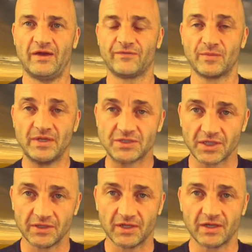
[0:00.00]
from each
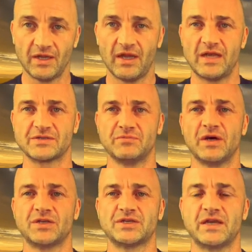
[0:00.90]
other as
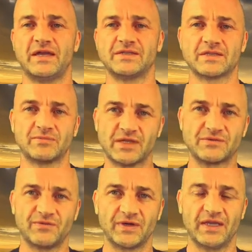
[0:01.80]
much, and
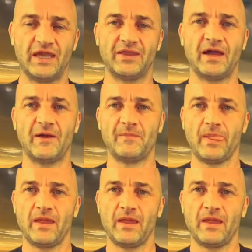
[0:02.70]
sometimes we forget that.